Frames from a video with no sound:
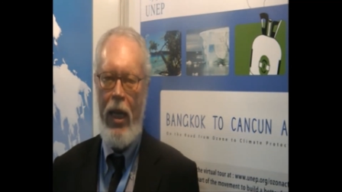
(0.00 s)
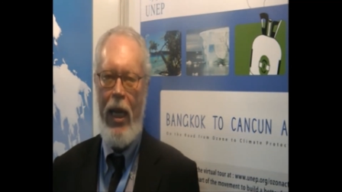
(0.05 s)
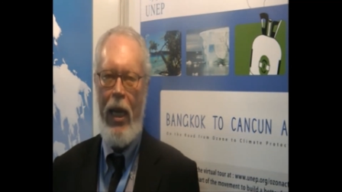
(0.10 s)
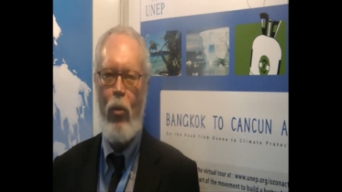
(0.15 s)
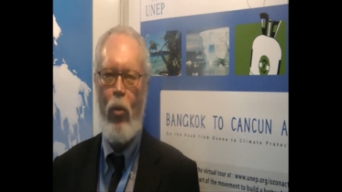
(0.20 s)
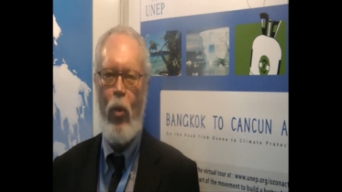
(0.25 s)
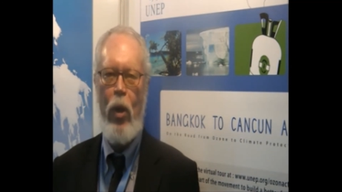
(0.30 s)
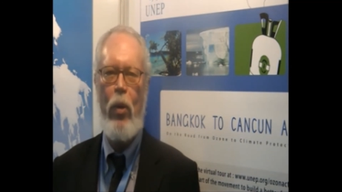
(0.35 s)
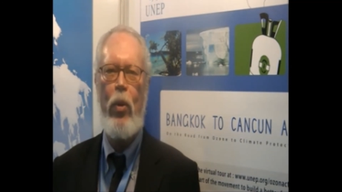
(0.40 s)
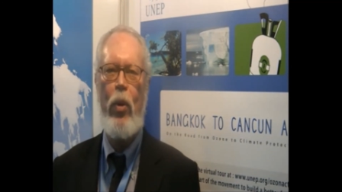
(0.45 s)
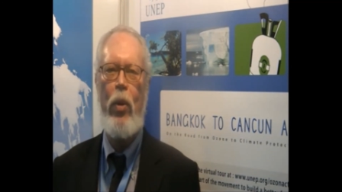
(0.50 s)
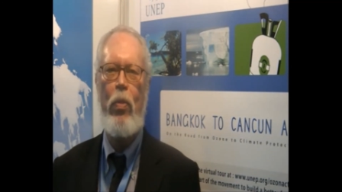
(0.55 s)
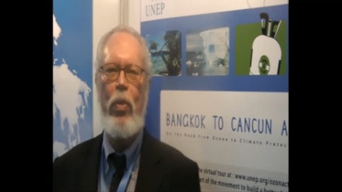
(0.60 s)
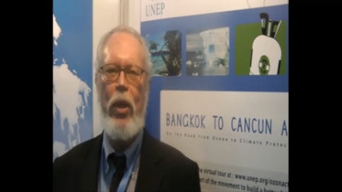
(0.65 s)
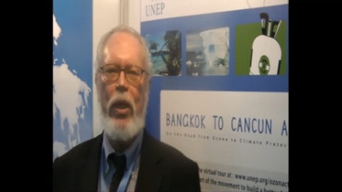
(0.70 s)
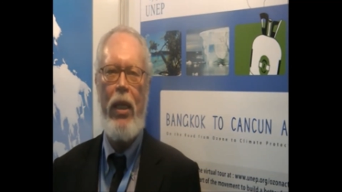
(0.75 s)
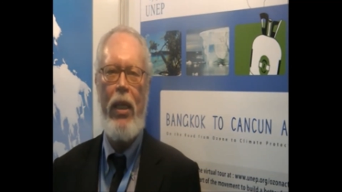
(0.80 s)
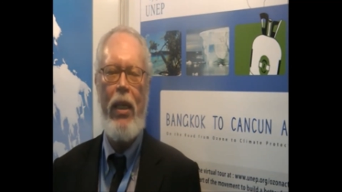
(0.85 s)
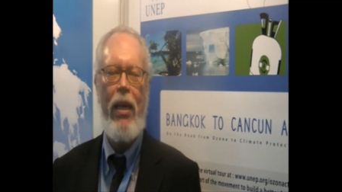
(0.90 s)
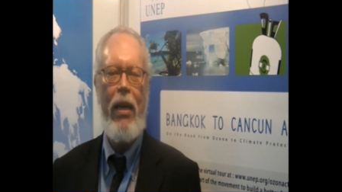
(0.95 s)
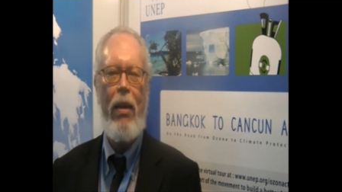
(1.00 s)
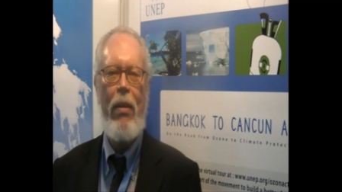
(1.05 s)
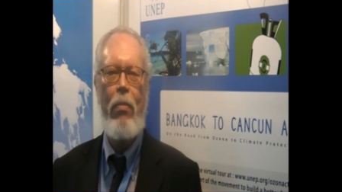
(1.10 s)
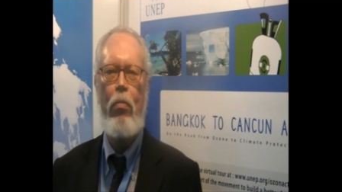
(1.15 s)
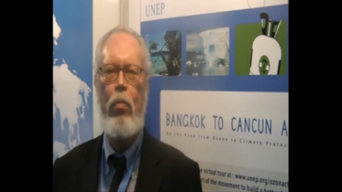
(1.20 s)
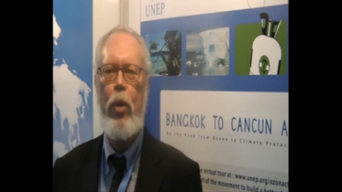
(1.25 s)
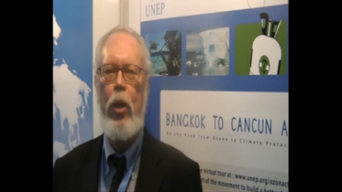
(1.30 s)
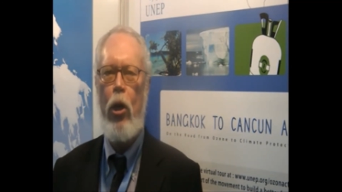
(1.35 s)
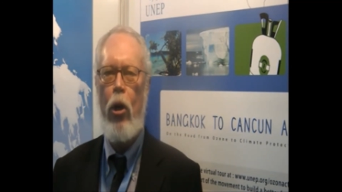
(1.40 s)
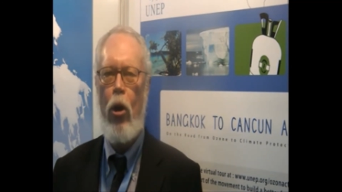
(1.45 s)
and we would be
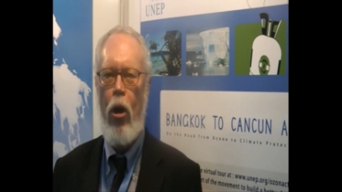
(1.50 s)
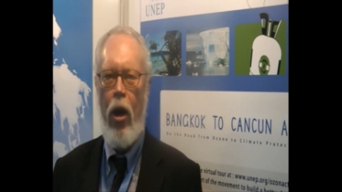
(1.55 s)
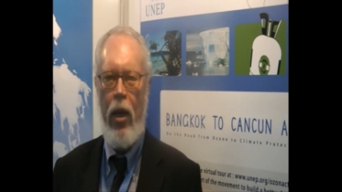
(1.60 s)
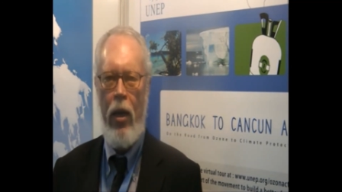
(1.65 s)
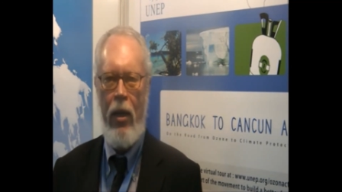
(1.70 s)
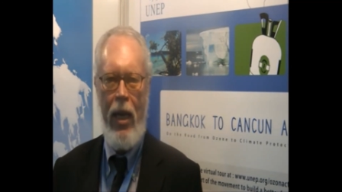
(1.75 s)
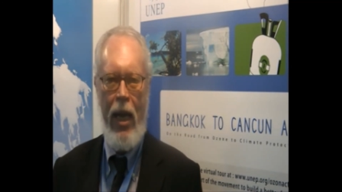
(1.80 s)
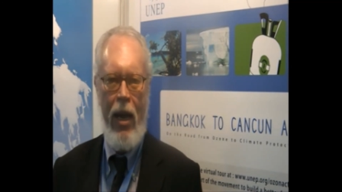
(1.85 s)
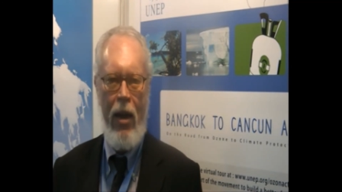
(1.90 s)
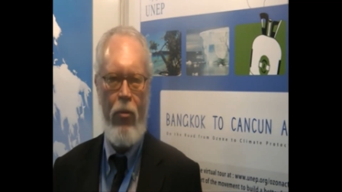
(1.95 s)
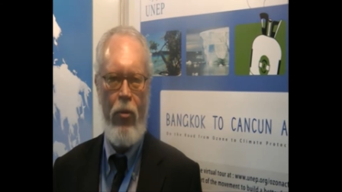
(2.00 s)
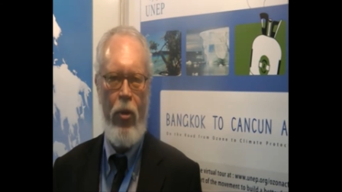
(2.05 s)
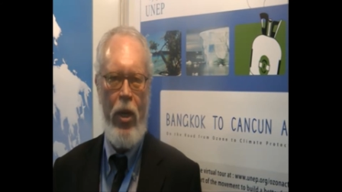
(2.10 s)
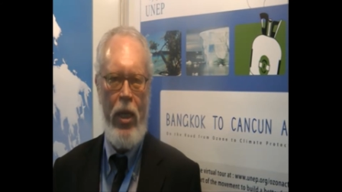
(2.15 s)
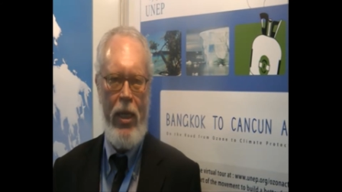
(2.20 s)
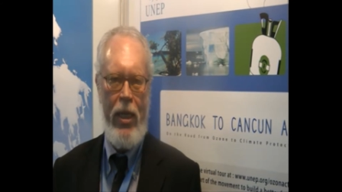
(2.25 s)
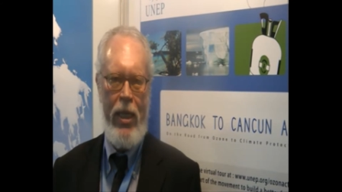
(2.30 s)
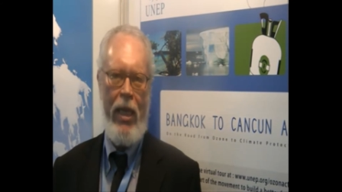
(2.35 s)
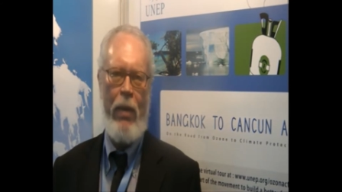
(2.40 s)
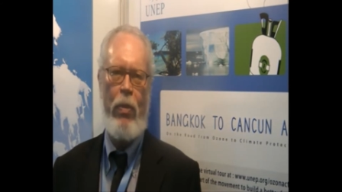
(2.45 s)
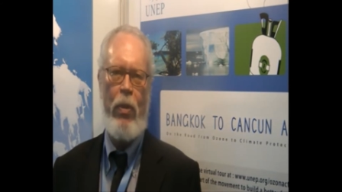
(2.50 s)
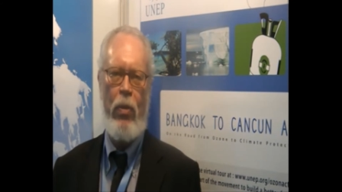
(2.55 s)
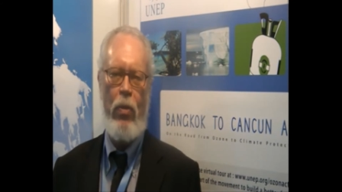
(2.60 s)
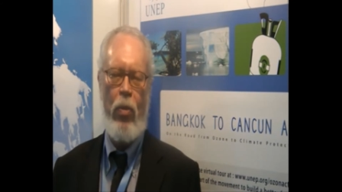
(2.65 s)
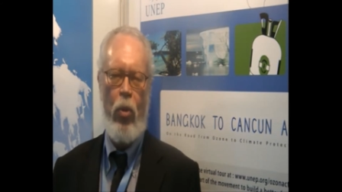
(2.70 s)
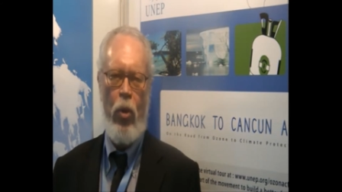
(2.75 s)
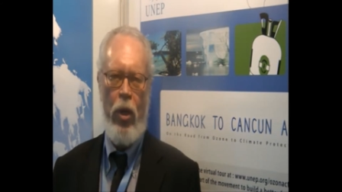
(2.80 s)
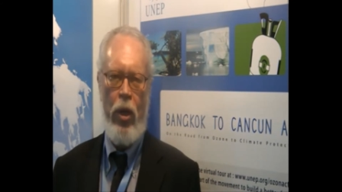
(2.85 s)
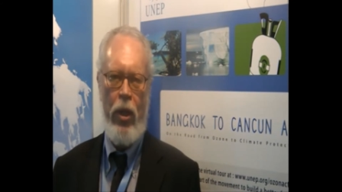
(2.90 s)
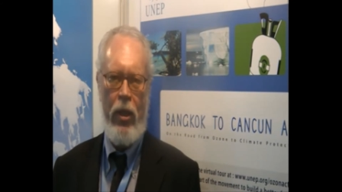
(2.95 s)
beyond every tipping
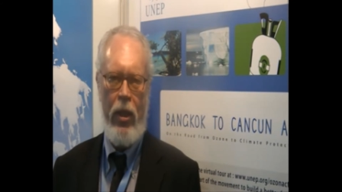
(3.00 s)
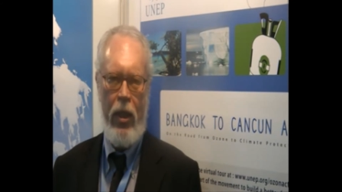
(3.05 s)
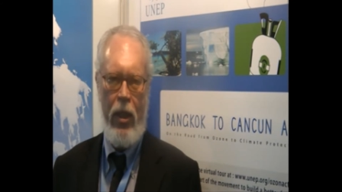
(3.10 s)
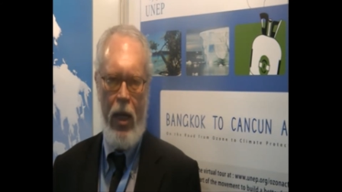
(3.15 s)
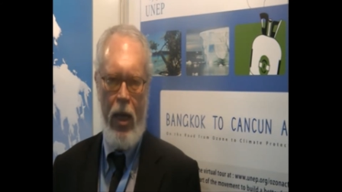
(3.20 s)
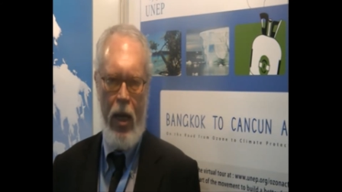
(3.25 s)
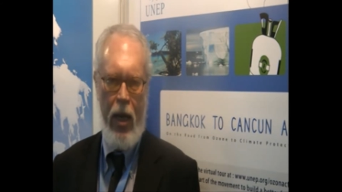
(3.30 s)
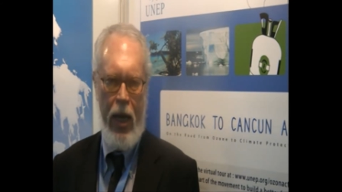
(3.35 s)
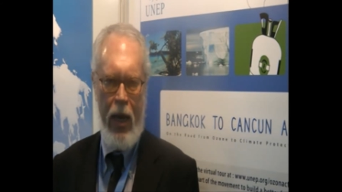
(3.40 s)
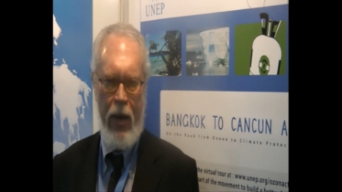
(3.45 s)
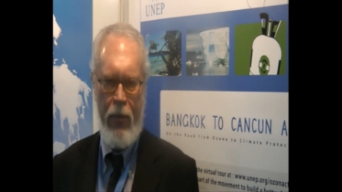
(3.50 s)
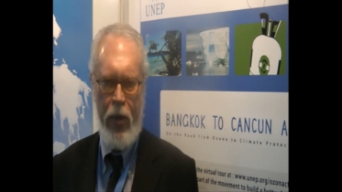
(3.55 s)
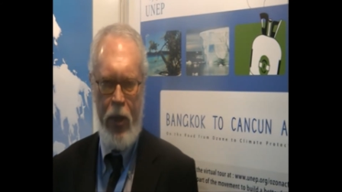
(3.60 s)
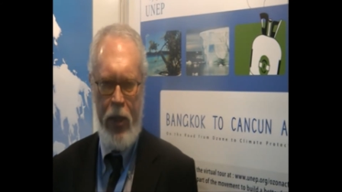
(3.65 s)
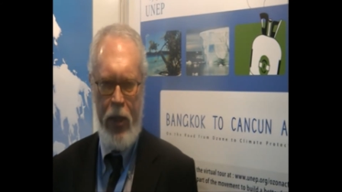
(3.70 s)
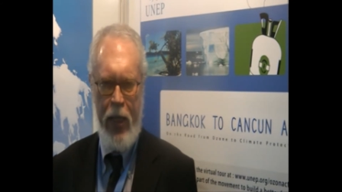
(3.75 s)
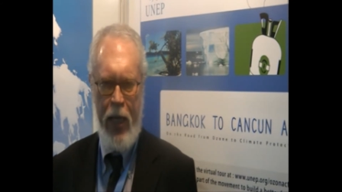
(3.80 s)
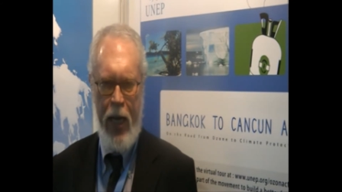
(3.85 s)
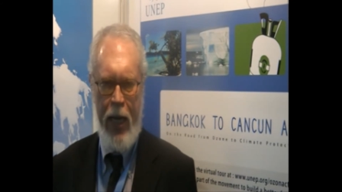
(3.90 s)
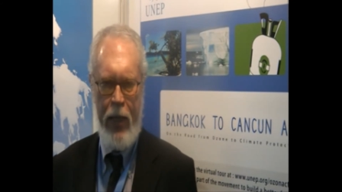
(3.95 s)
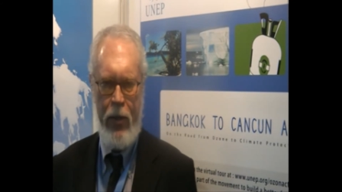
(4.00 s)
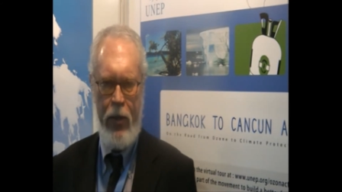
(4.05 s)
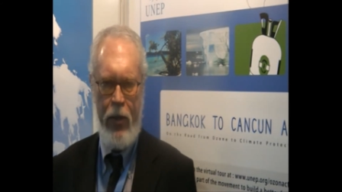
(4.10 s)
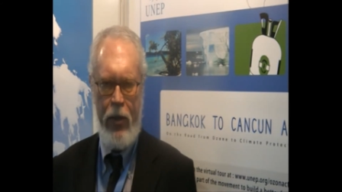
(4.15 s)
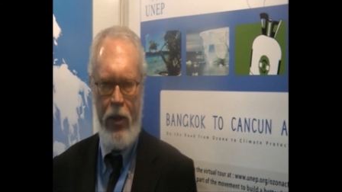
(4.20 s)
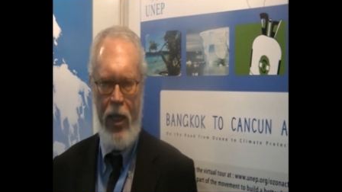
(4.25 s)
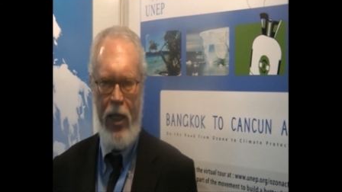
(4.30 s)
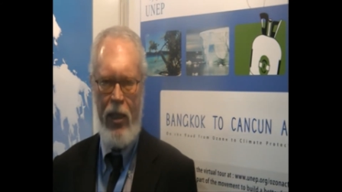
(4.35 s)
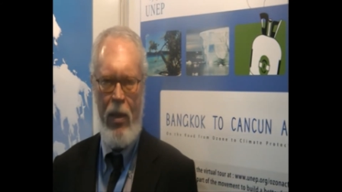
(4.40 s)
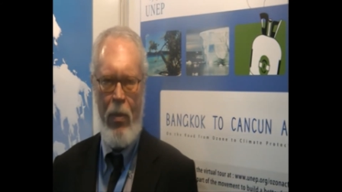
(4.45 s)
point that every
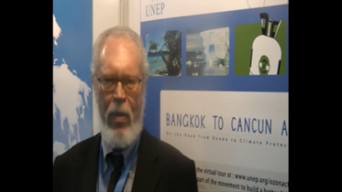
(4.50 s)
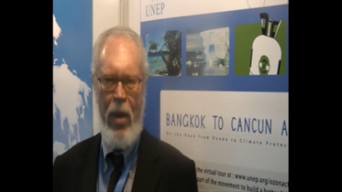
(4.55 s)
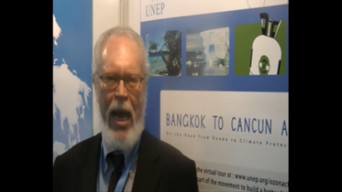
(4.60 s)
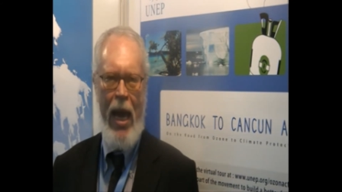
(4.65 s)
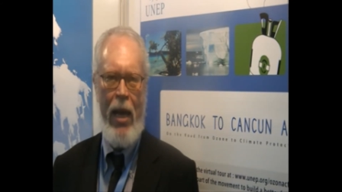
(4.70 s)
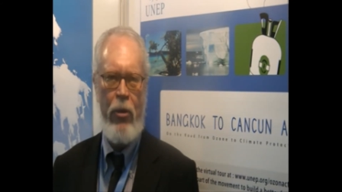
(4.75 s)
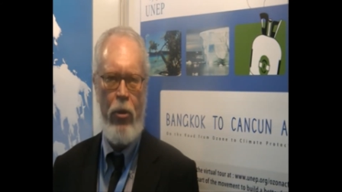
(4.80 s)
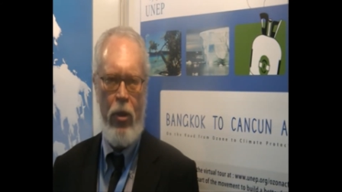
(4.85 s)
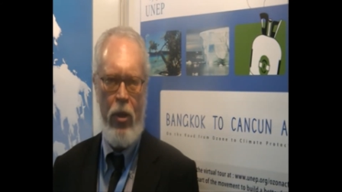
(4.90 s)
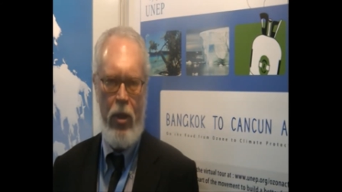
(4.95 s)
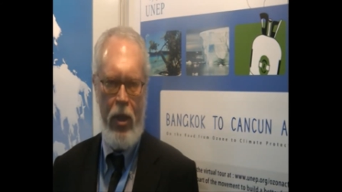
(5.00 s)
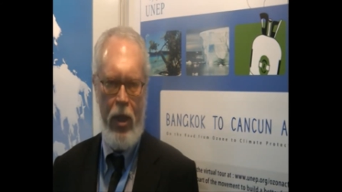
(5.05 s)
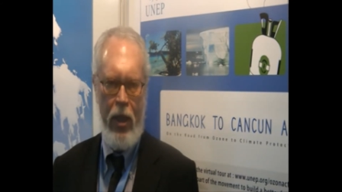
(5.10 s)
scientist has imagined.